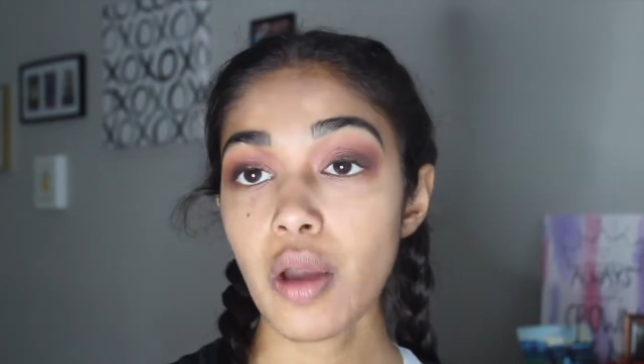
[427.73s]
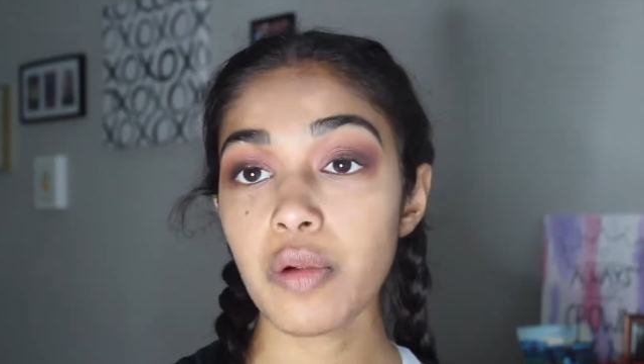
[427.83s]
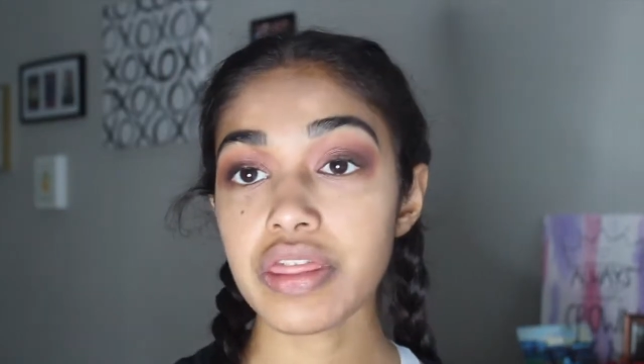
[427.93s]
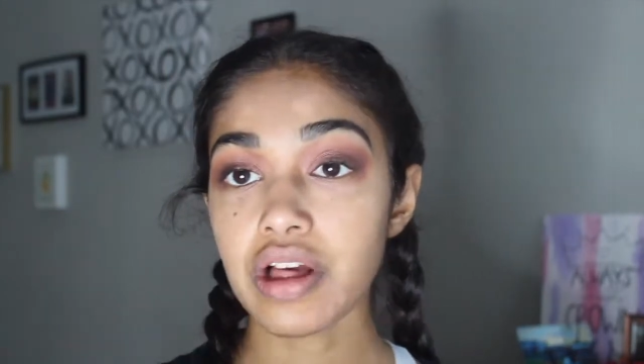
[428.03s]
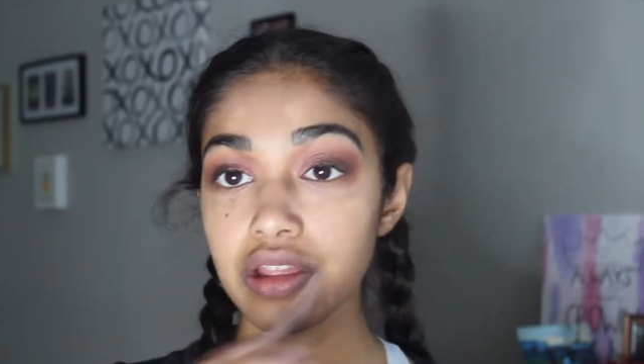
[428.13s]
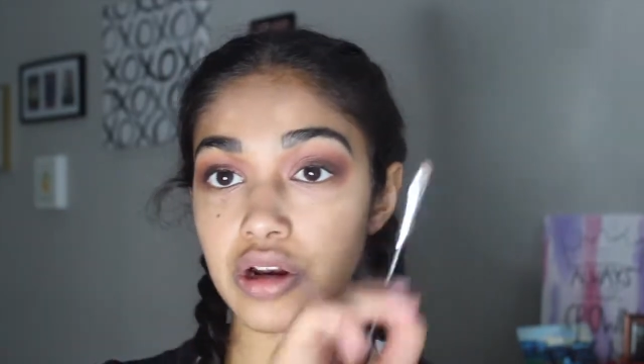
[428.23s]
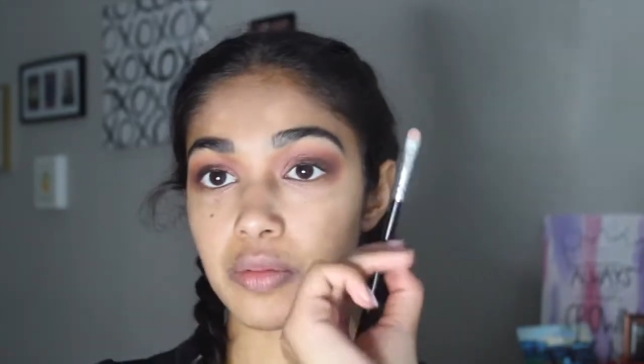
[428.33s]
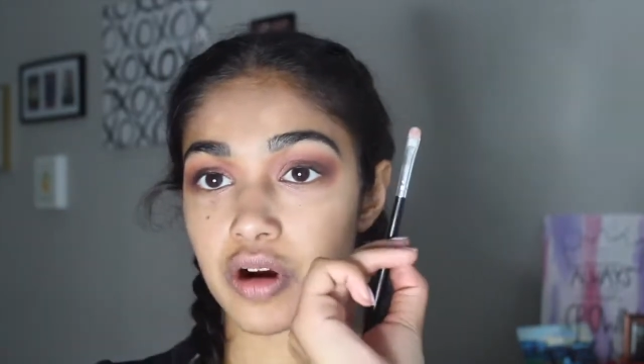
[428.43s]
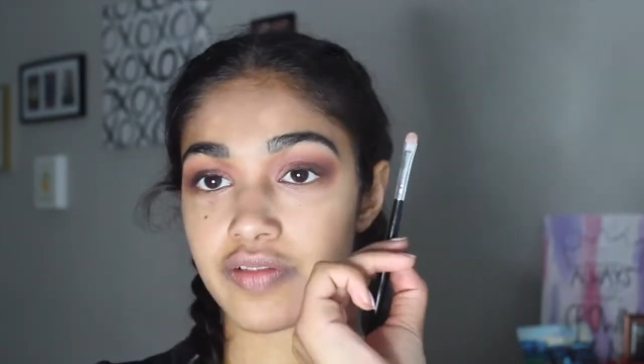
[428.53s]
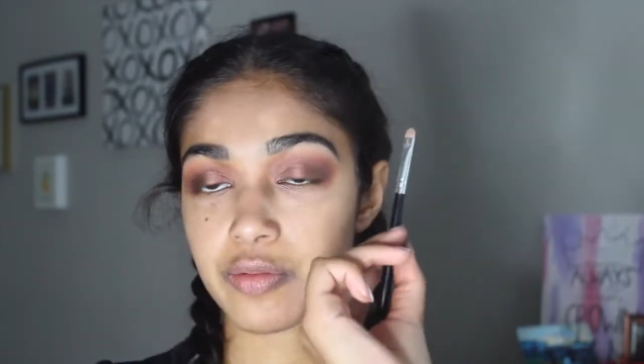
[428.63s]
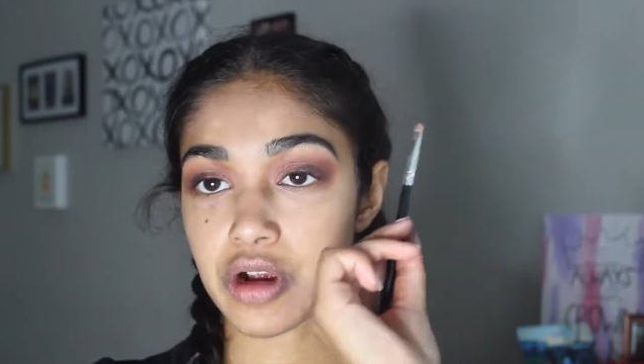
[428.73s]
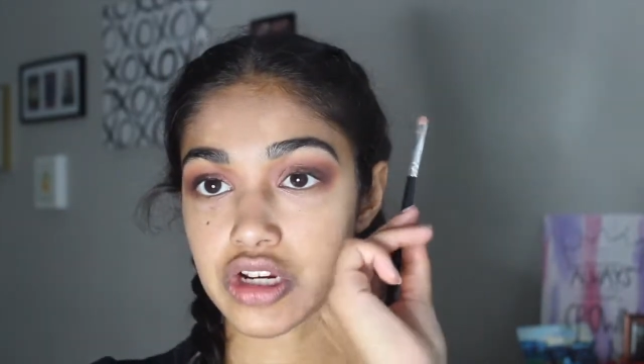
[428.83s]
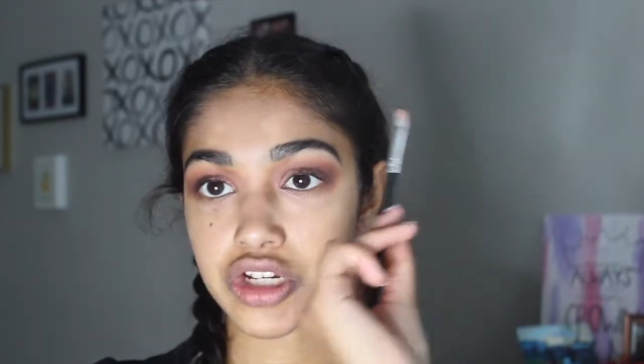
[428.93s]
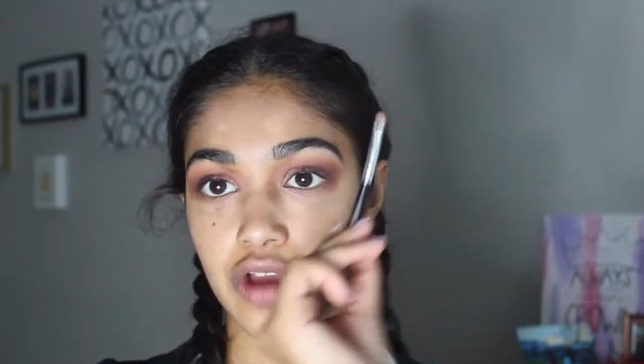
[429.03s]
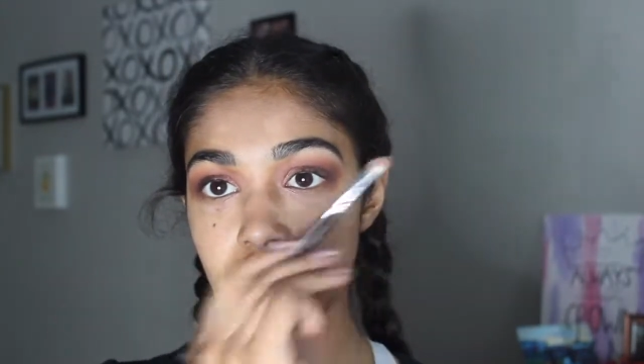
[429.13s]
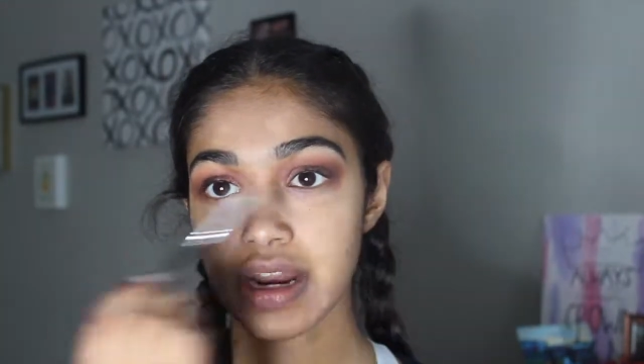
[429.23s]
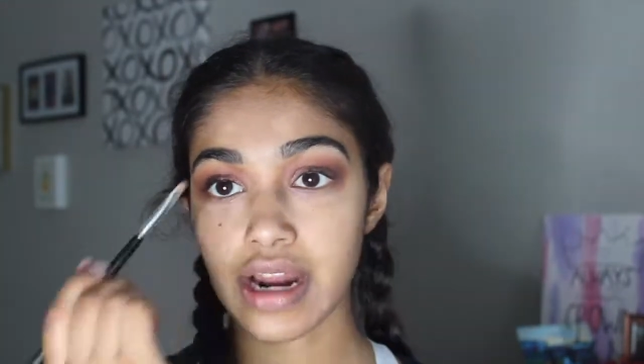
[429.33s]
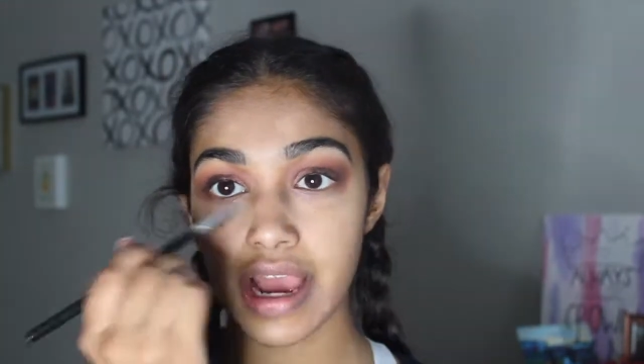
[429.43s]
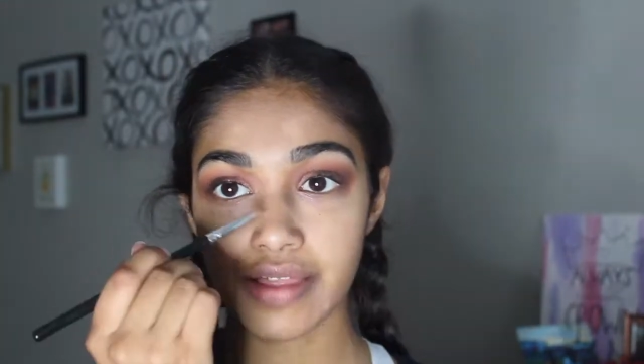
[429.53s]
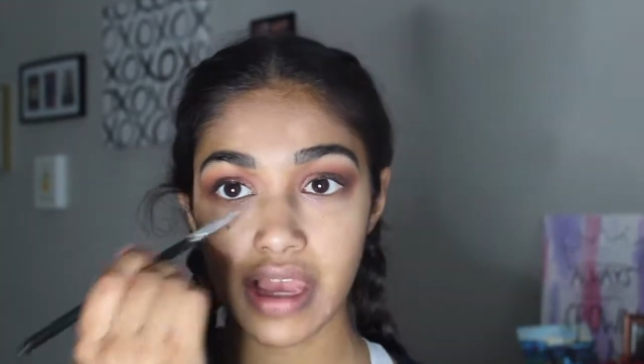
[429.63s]
with a little Morphe brush, go ahead
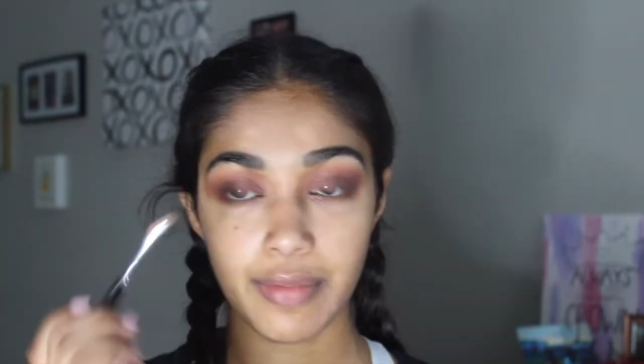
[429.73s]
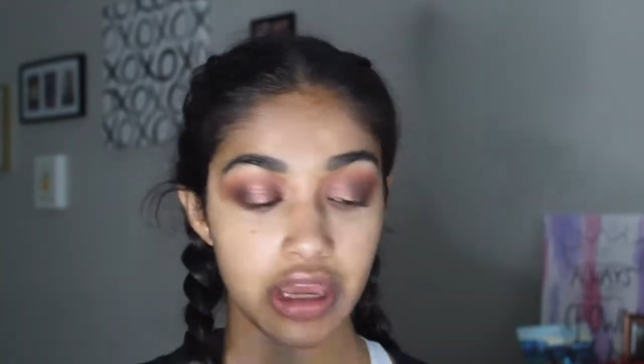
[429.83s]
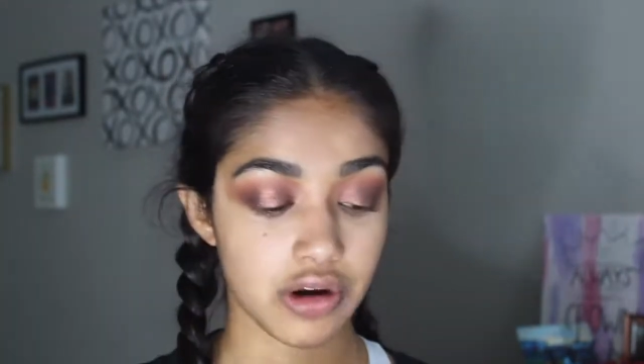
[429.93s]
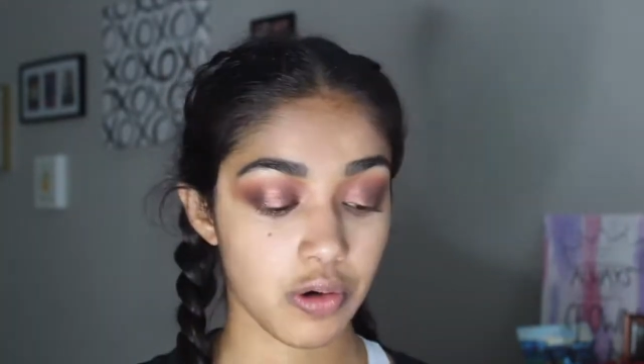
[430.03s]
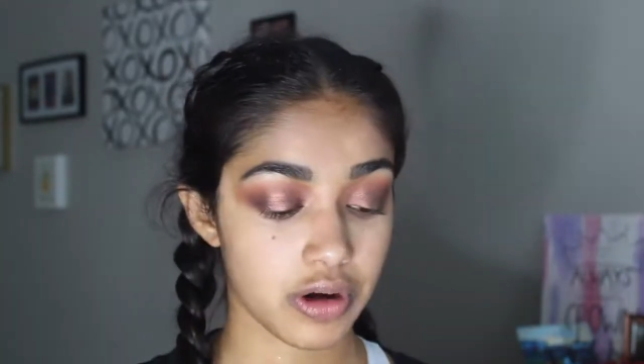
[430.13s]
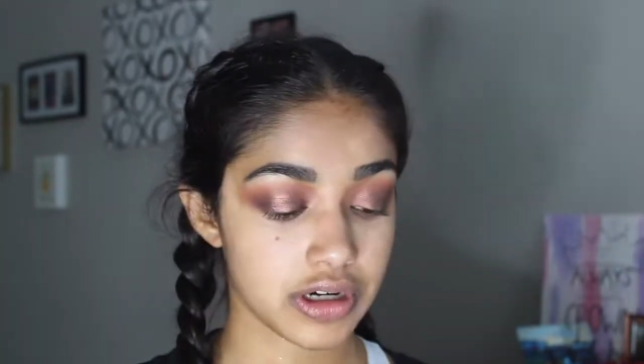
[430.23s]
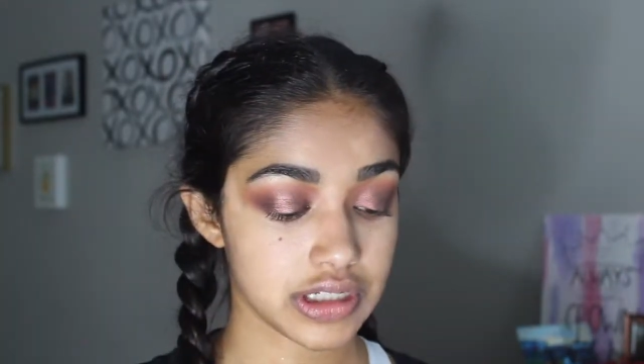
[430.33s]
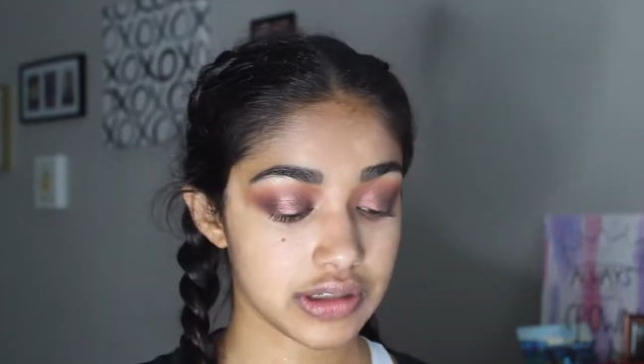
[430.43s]
and highlight my inner corners.